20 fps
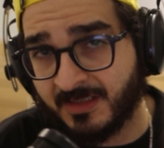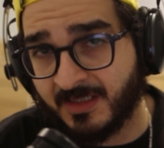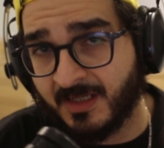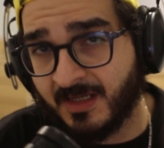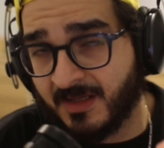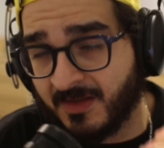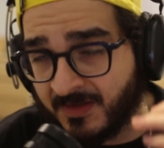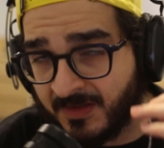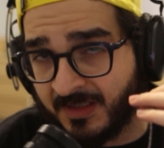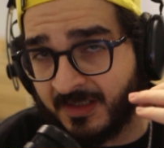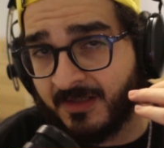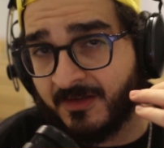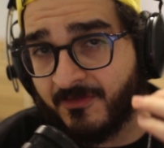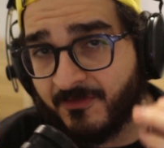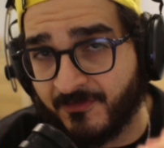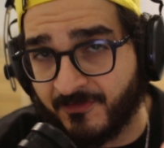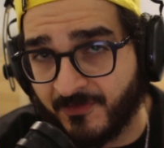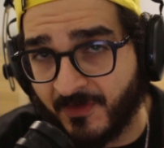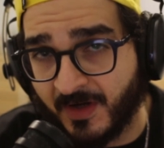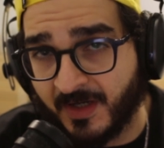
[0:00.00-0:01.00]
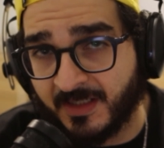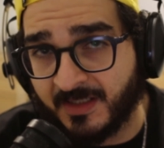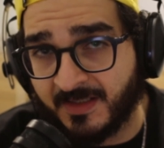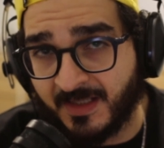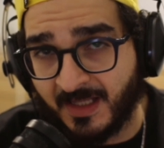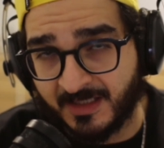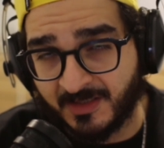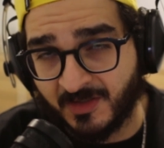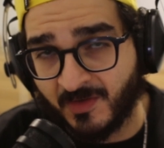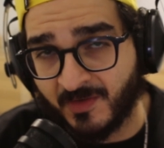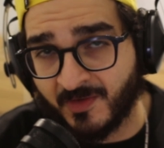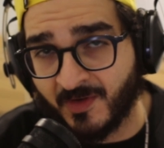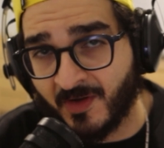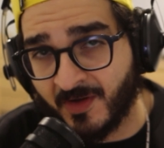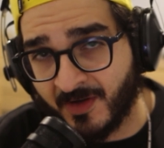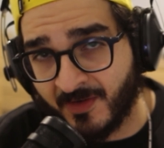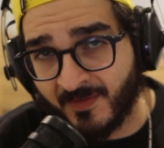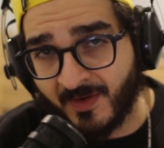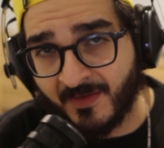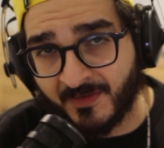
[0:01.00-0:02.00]
the F U D that's going on
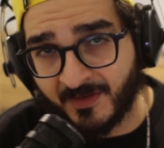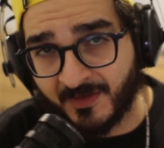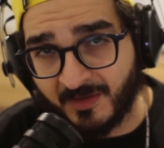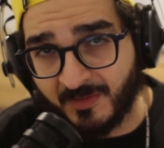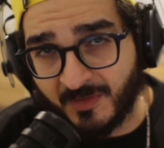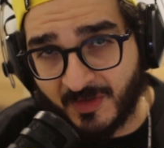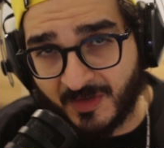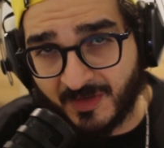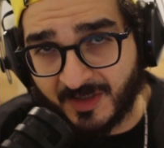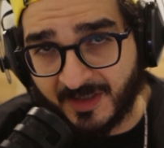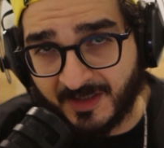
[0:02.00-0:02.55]
around the community.